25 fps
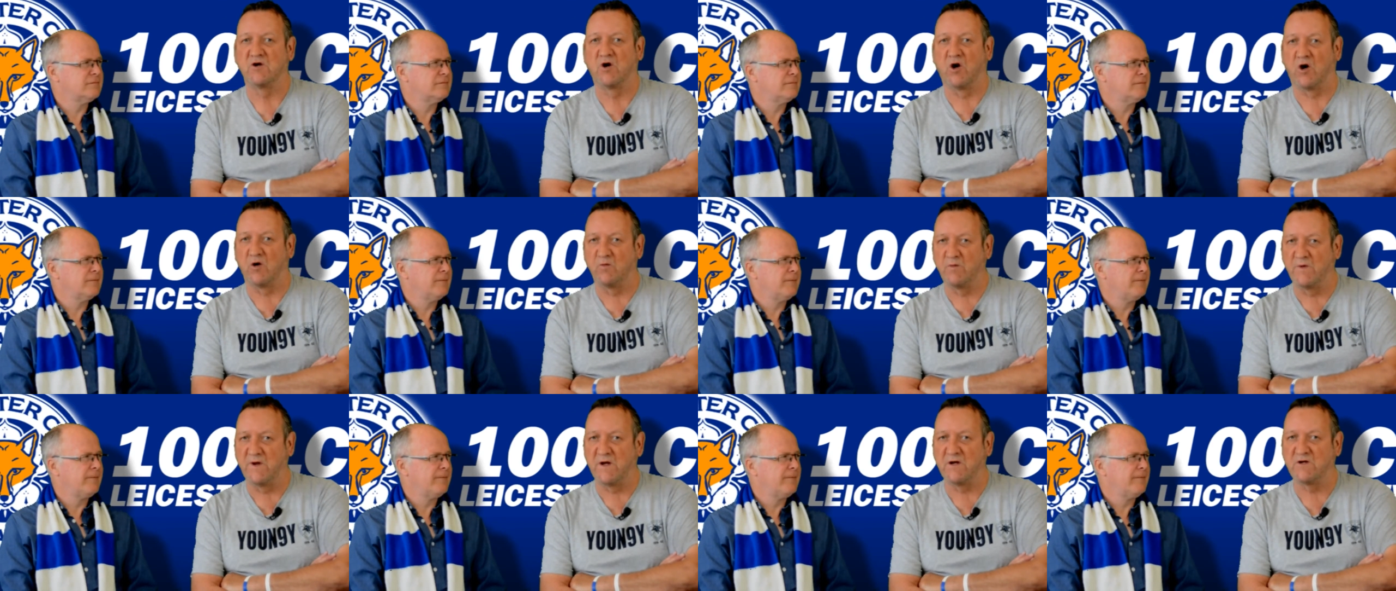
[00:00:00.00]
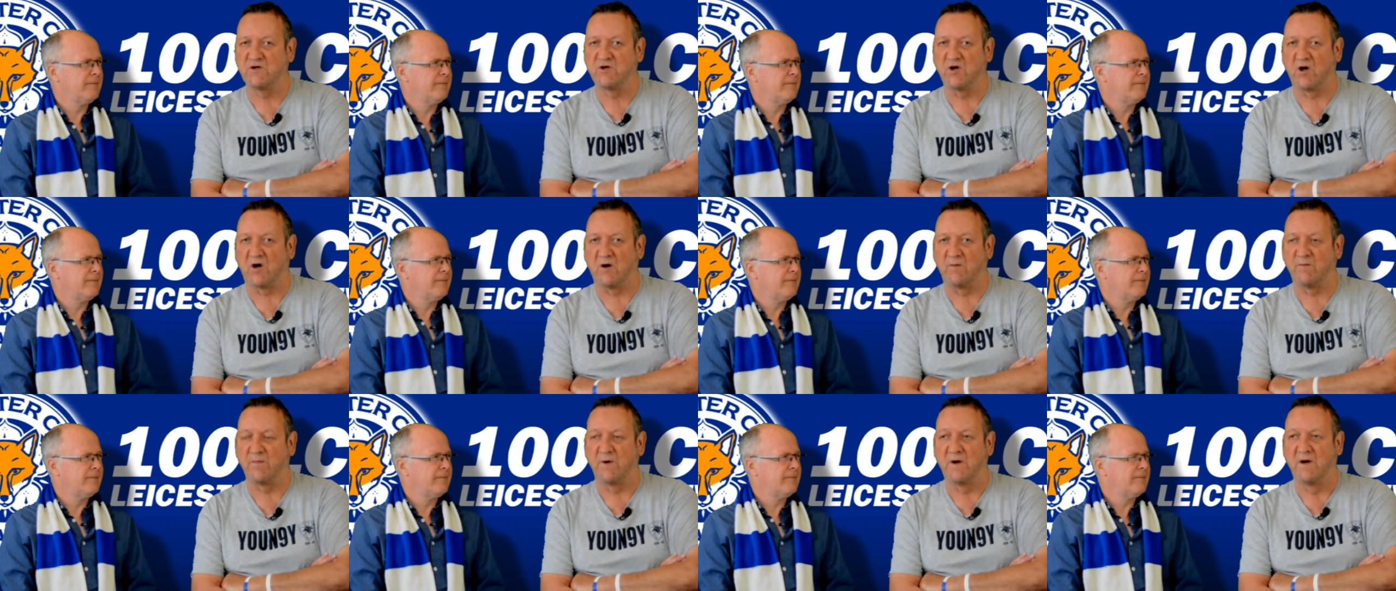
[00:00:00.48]
Speaker 1: Got him with the
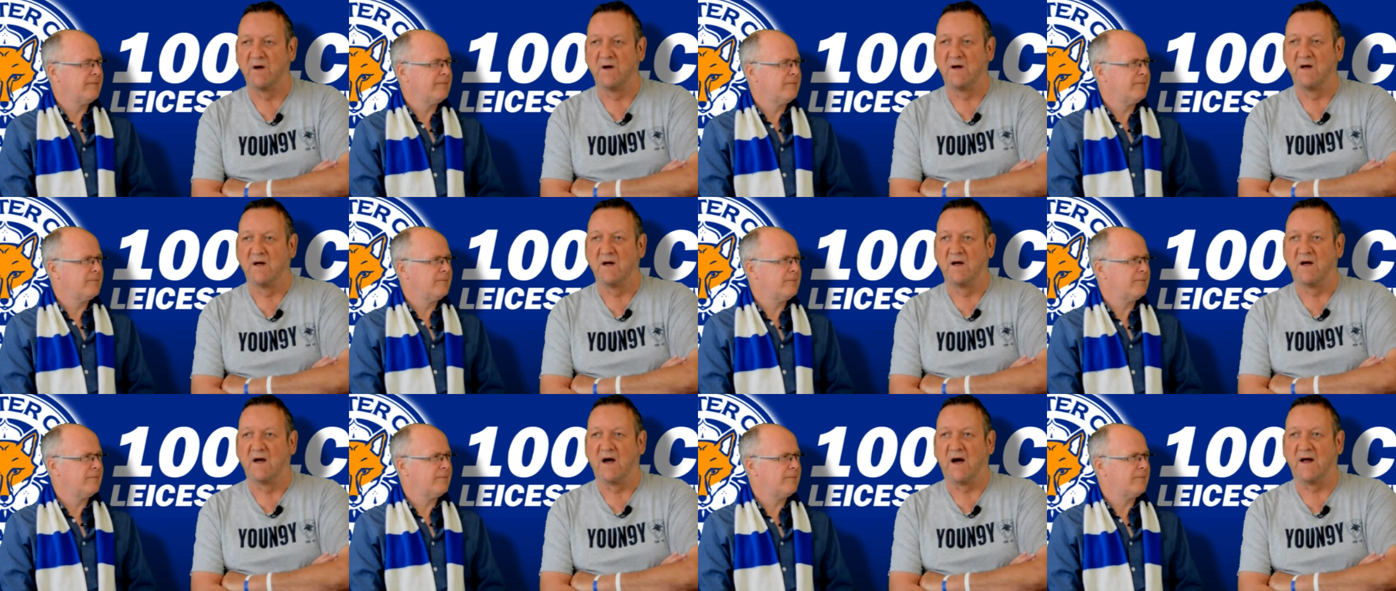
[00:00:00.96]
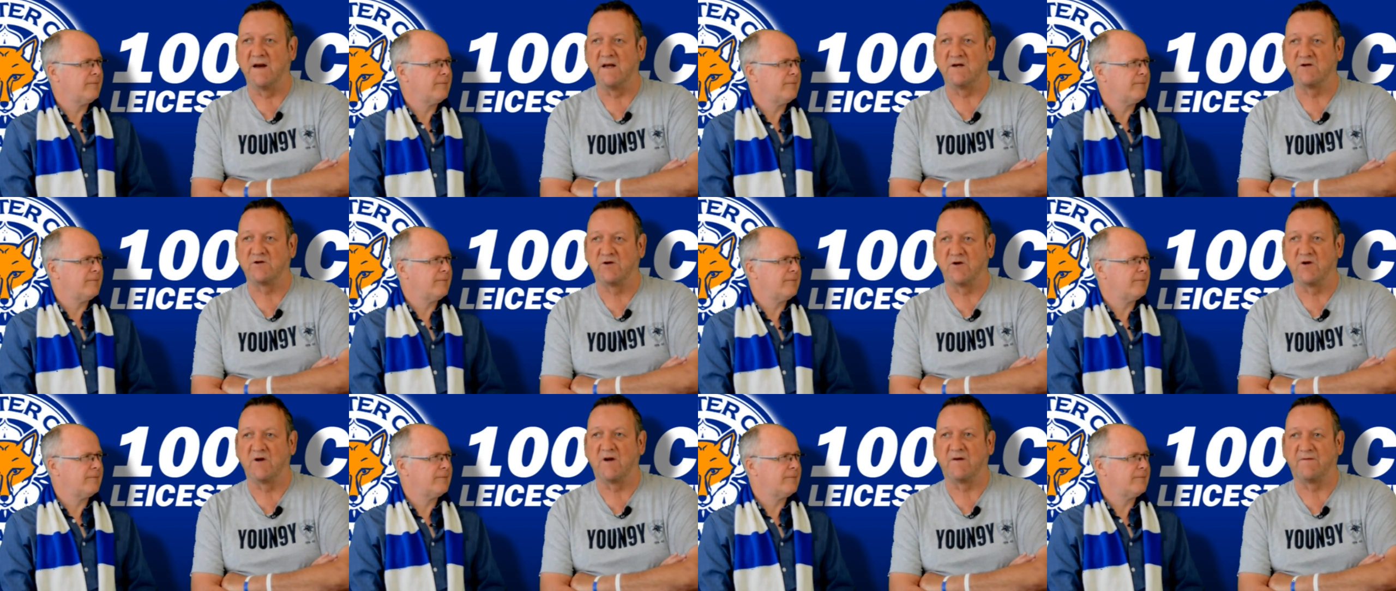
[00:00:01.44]
job, and he's
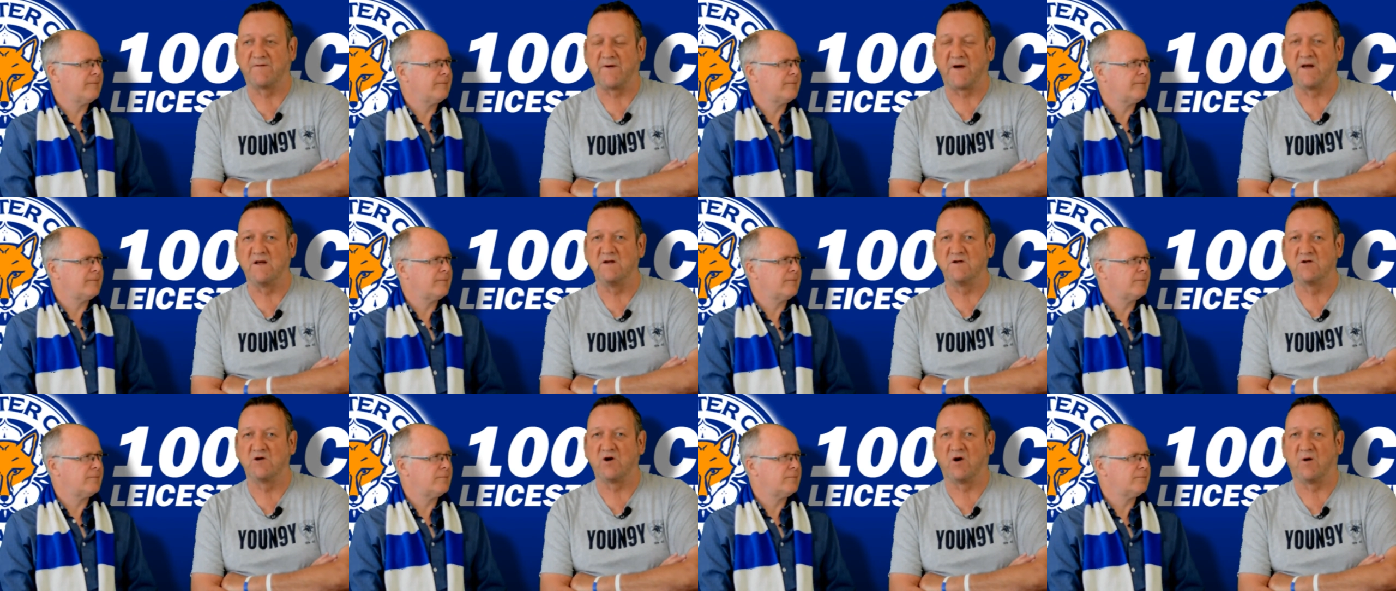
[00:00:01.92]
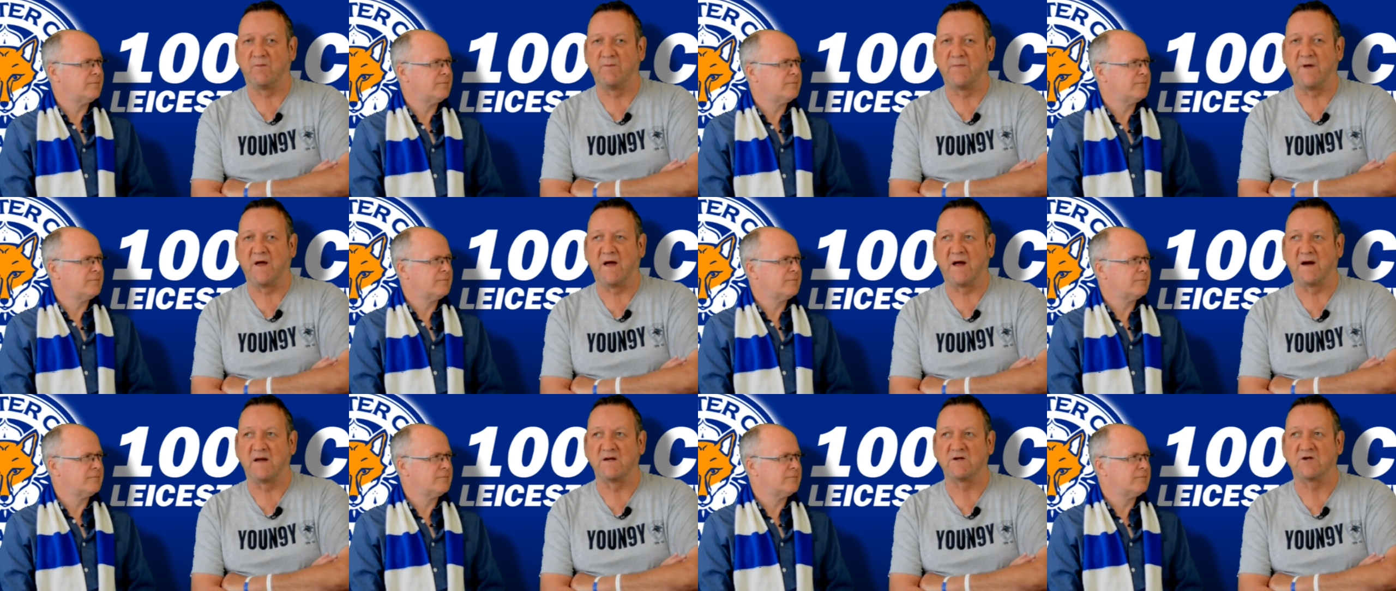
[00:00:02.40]
doing a fine job
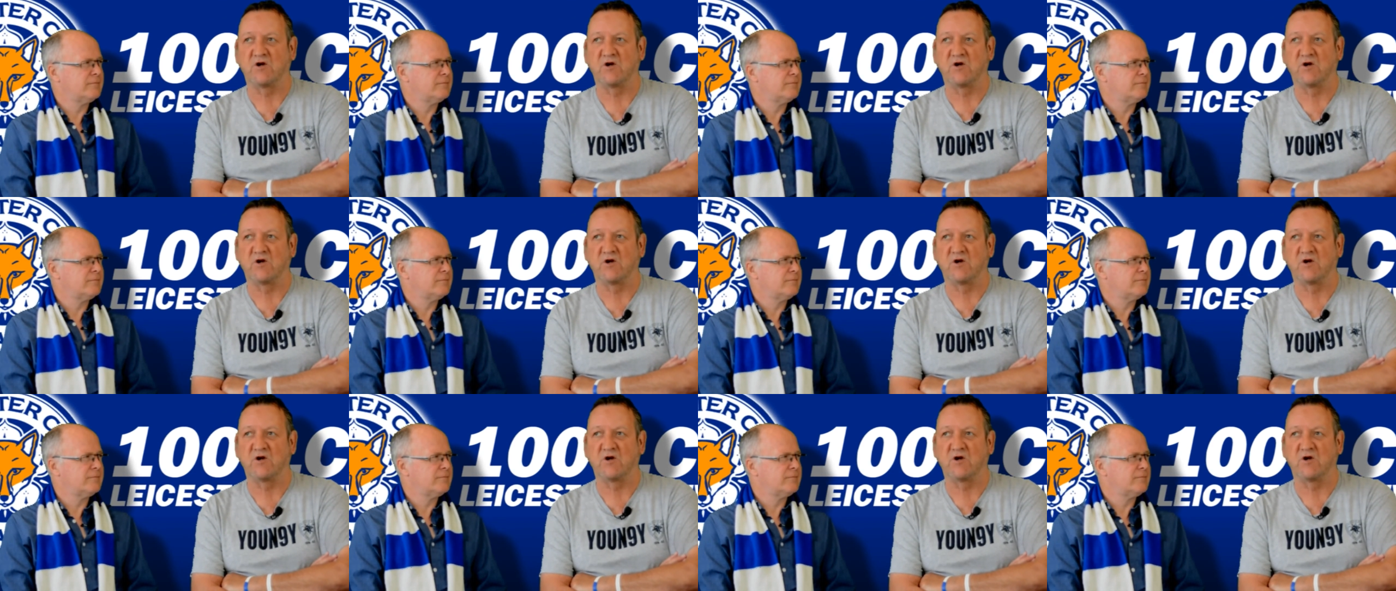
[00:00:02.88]
there. He's